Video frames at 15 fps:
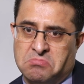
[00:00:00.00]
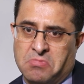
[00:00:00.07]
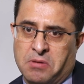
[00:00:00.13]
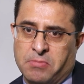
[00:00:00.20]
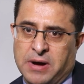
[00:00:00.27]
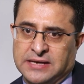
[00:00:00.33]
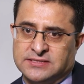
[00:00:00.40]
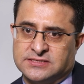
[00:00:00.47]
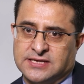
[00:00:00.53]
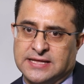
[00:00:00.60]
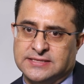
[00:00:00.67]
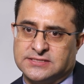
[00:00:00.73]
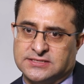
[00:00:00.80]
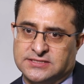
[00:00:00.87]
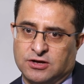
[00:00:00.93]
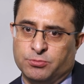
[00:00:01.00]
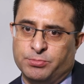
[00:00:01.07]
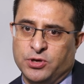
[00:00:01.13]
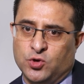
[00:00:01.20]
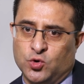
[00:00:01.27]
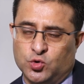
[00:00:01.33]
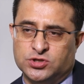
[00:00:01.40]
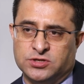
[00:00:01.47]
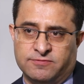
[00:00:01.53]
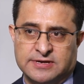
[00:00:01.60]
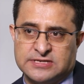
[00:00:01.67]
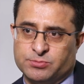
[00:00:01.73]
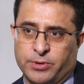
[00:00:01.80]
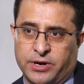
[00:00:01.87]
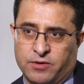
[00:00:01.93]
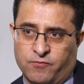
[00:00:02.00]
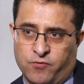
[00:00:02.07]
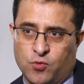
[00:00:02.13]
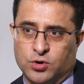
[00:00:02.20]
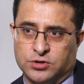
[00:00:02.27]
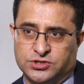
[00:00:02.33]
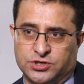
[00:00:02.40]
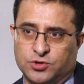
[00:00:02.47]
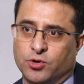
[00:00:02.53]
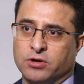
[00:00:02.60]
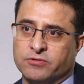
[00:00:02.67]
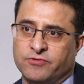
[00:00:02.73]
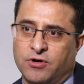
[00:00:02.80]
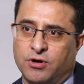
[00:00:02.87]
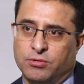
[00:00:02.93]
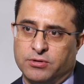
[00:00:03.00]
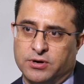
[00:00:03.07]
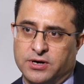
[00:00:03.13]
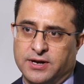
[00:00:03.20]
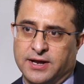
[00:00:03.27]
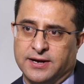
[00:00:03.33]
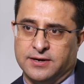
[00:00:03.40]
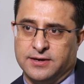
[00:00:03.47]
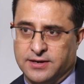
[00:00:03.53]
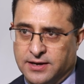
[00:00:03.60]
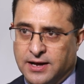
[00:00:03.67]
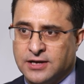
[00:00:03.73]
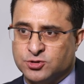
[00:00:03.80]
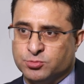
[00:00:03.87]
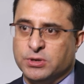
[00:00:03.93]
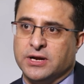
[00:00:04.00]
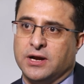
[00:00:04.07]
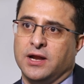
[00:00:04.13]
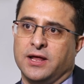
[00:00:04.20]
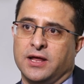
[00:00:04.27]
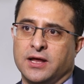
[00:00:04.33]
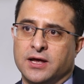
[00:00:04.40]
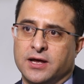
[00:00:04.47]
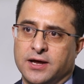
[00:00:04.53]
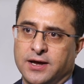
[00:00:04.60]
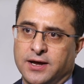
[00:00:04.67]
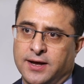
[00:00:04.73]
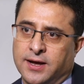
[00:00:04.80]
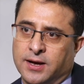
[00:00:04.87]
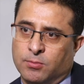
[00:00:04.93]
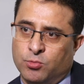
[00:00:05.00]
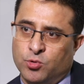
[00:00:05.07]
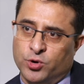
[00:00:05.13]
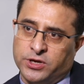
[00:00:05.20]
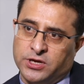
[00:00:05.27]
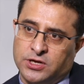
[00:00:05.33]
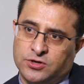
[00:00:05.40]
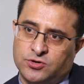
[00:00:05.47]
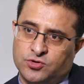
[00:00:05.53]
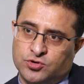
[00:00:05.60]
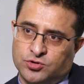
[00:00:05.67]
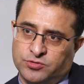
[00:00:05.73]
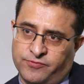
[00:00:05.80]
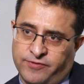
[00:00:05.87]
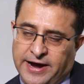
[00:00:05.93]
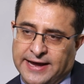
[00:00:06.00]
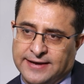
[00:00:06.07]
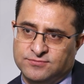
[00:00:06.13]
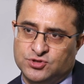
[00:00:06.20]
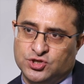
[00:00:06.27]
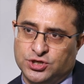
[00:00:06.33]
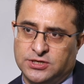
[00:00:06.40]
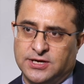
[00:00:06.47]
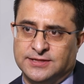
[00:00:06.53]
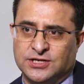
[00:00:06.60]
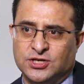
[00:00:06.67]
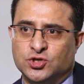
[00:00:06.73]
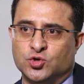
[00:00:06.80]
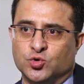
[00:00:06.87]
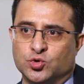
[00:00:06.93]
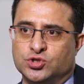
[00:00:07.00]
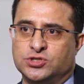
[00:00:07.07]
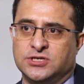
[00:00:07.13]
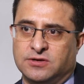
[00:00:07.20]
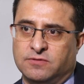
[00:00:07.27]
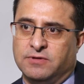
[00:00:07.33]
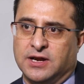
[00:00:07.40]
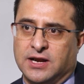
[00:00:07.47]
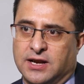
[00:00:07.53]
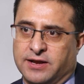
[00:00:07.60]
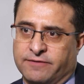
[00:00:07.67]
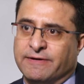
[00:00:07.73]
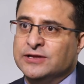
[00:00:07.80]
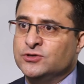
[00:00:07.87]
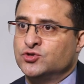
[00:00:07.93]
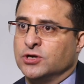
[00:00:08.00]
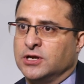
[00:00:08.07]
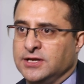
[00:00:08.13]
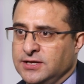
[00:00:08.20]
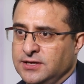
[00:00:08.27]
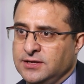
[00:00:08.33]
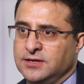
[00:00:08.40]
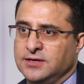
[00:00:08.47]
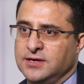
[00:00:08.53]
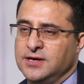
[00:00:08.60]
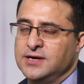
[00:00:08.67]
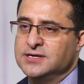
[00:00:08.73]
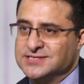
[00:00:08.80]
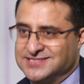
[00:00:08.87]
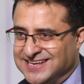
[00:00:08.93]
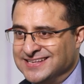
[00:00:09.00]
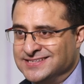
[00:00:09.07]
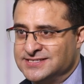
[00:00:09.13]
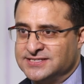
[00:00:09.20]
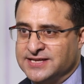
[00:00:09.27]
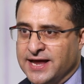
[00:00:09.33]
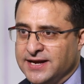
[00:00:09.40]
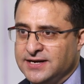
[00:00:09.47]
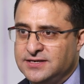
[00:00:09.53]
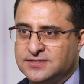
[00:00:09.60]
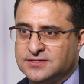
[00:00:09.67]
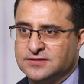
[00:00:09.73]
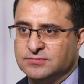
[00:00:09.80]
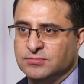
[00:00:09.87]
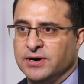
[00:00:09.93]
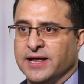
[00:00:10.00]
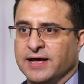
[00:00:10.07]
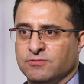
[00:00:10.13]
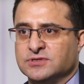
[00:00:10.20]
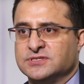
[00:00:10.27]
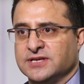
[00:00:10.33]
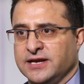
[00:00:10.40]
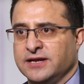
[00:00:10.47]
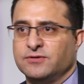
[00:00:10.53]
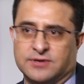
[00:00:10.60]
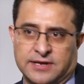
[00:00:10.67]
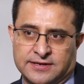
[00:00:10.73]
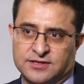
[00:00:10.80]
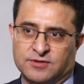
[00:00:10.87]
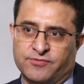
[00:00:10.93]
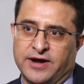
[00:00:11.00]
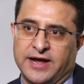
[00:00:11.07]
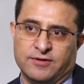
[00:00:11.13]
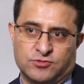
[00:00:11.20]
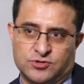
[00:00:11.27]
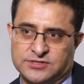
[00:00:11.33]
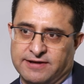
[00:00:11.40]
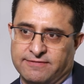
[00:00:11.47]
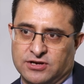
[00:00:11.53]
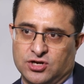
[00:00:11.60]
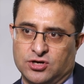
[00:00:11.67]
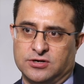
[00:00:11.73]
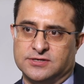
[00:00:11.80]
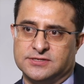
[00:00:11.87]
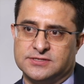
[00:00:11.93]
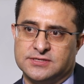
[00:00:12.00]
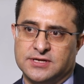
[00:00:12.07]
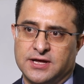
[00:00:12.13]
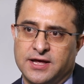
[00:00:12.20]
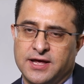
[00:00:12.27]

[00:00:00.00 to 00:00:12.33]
My sense is there will be huge investment in 4G going forward and ultimately moving it to 5G. I think 2G will eventually sunset, but I will say another 5 to 7 years.